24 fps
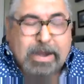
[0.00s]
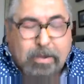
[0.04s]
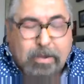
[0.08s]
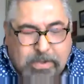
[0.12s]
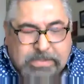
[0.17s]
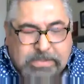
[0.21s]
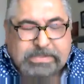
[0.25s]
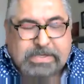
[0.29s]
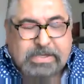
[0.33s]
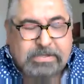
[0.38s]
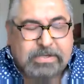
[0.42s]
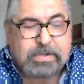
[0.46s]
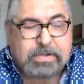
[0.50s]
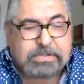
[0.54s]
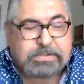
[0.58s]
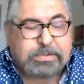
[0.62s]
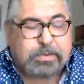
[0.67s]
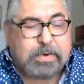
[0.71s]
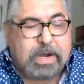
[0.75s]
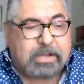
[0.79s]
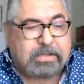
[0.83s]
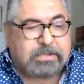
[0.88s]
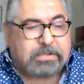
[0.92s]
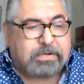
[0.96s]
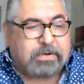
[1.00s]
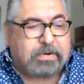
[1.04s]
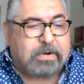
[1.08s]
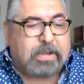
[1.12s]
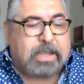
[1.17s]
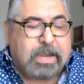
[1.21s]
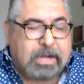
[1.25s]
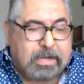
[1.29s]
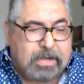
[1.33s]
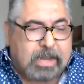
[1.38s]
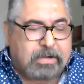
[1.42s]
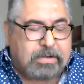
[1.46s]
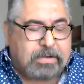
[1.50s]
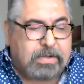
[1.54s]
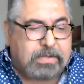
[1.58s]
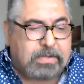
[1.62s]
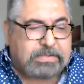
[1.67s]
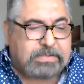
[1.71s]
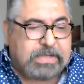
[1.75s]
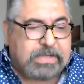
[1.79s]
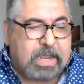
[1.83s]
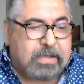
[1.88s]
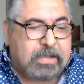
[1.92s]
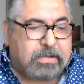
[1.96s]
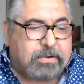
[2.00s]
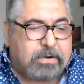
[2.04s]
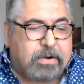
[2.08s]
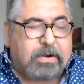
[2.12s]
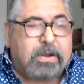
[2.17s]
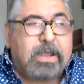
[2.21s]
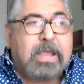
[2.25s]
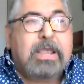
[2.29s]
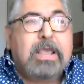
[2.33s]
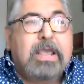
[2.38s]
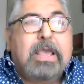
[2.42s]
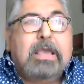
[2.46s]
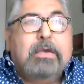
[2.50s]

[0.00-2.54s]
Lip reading: was a news director and a news anchor.